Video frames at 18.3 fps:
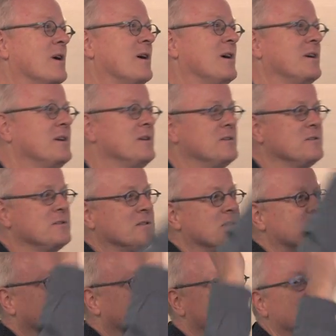high heels
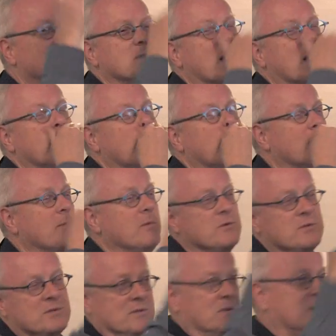and sometimes combat
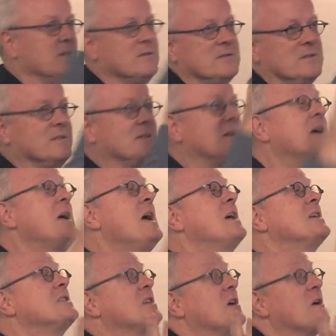boots.
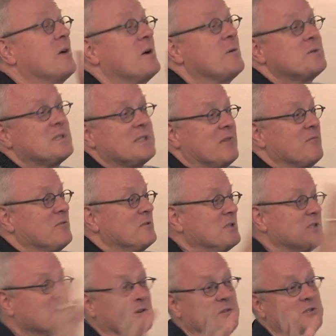So it was San
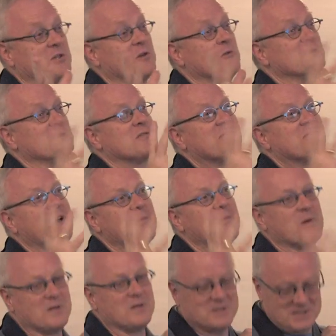Francisco, so it was a
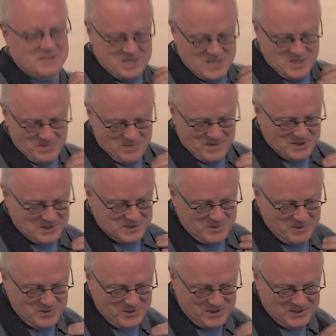fabulous
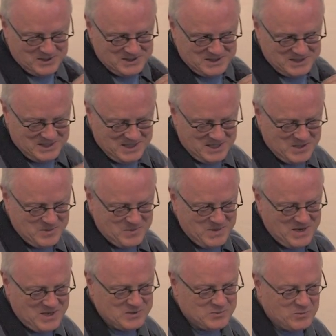experience,
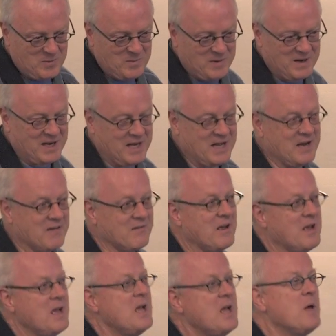as we might
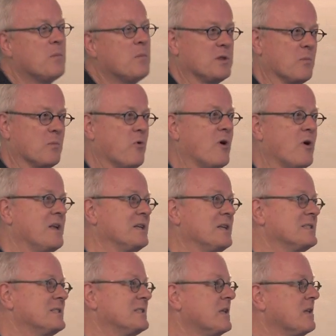have. But the point
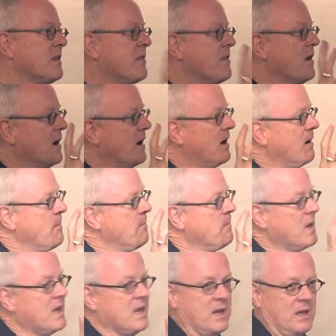is the
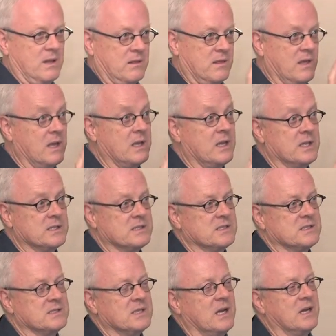meaning that gets
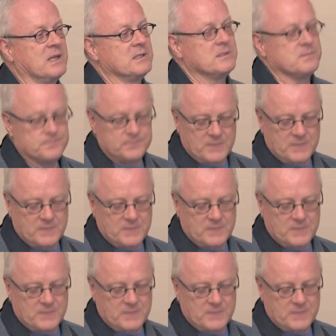assigned,